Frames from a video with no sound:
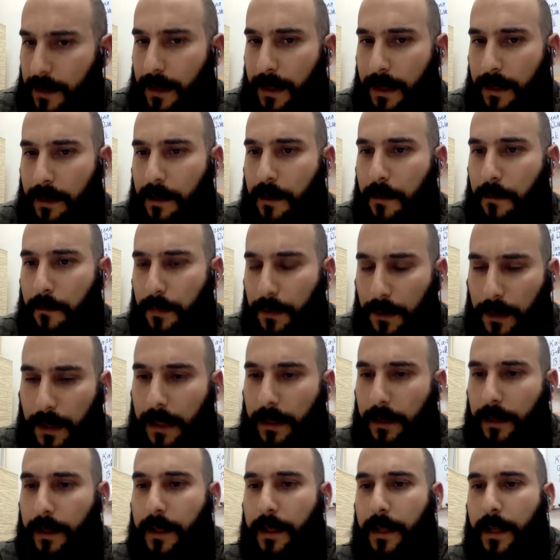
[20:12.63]
lost
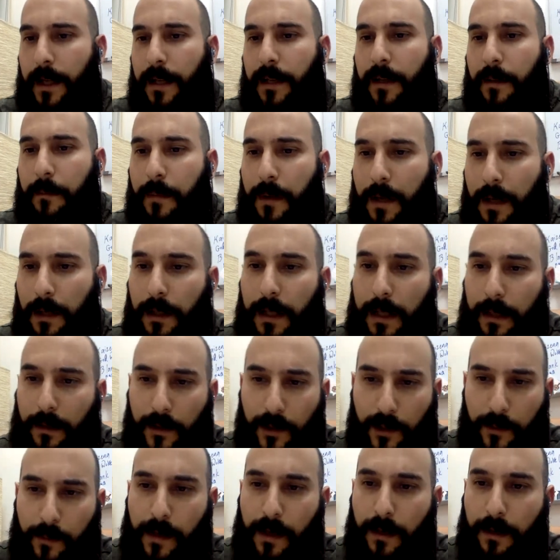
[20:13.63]
that completely in the
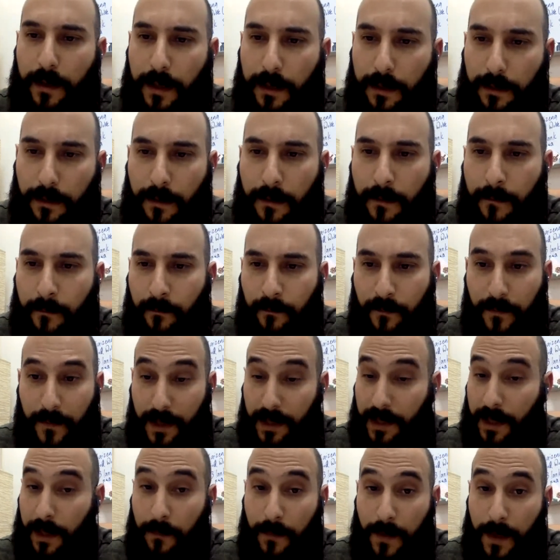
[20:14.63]
Middle English period.
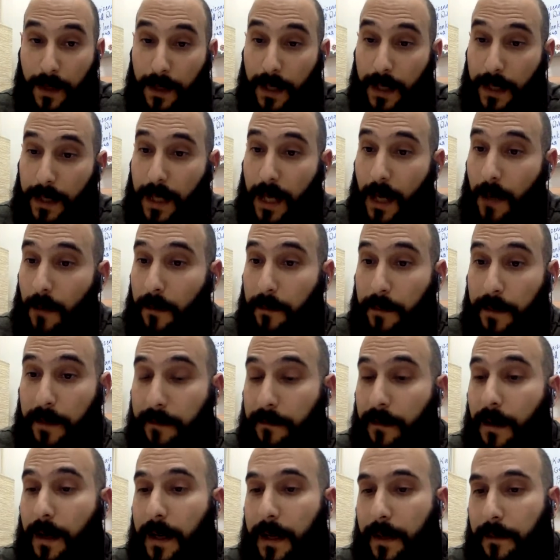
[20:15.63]
Something like
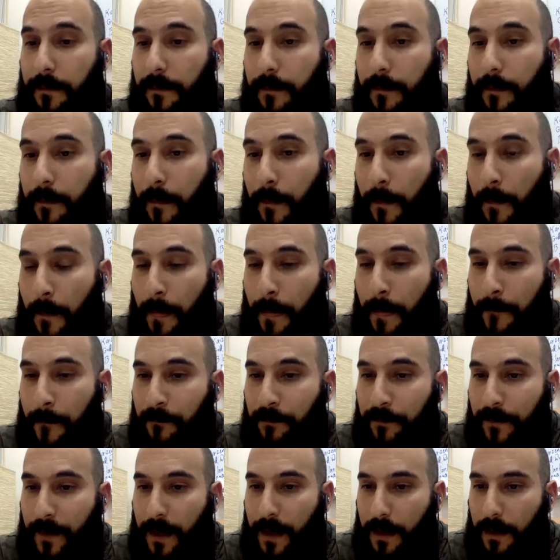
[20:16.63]
that would be fine.
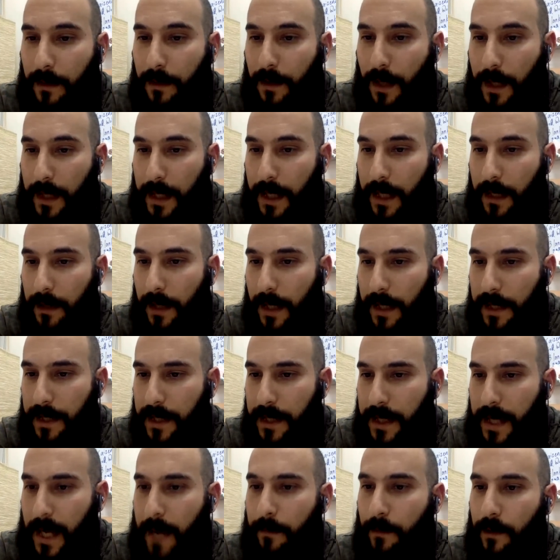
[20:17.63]
Lucky
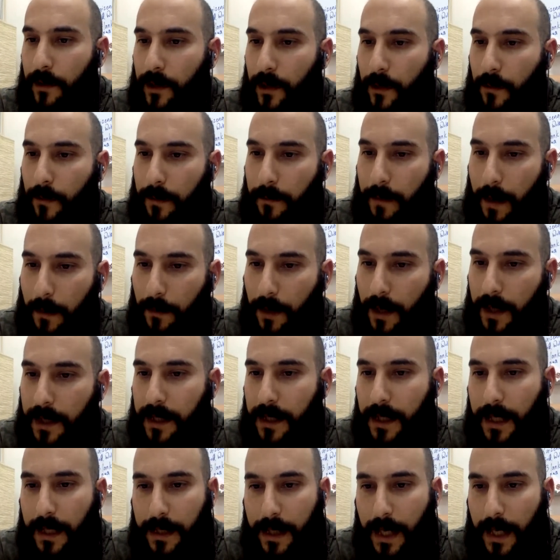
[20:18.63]
lazy gamer,
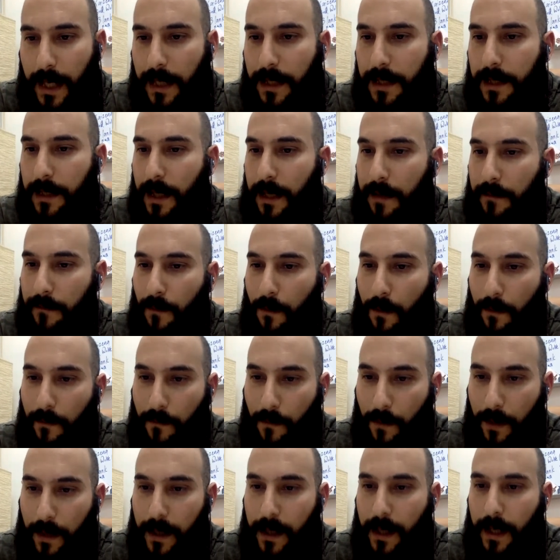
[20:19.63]
should we memorize any
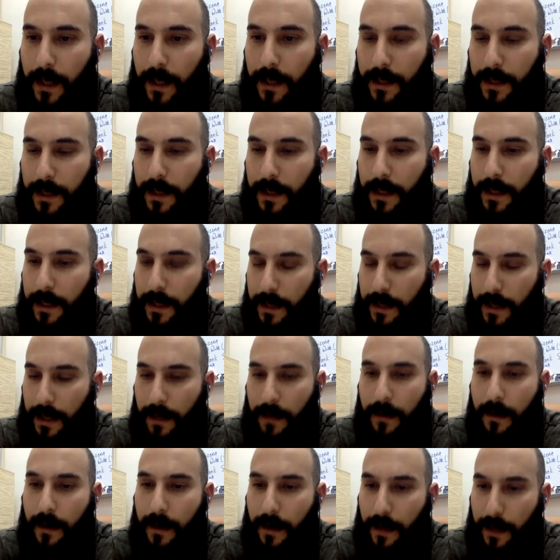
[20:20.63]
dates like 449
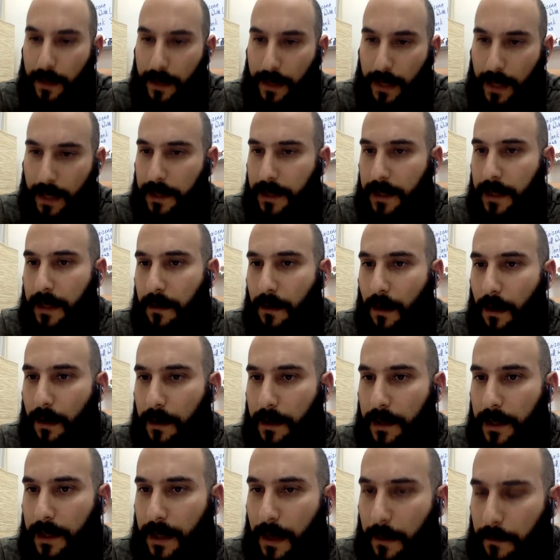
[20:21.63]
CE? Yeah. Yes,
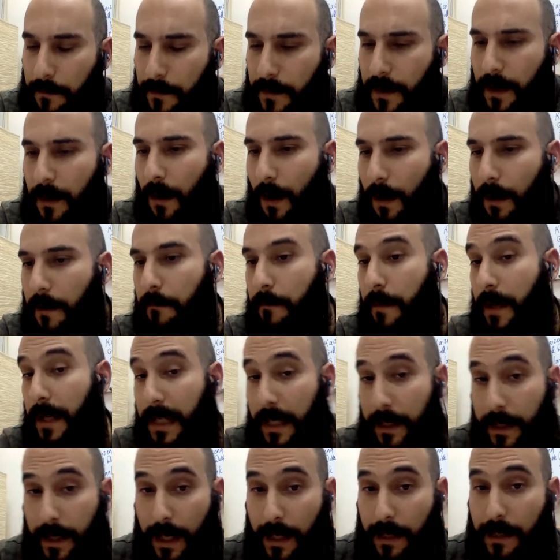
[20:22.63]
there are some. There
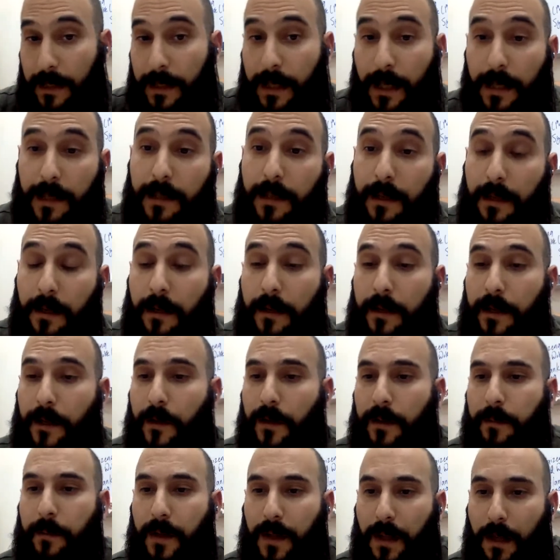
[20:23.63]
aren't many dates. That's the
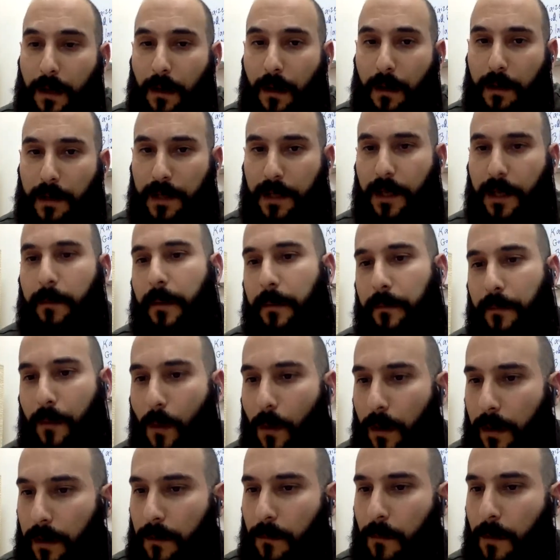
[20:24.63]
good news, but there are some
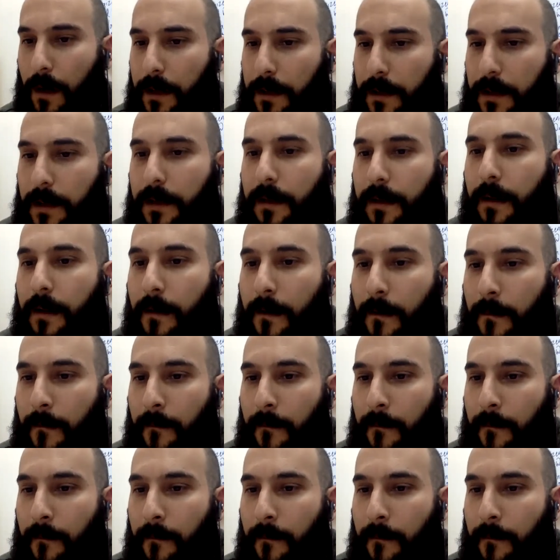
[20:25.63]
important ones.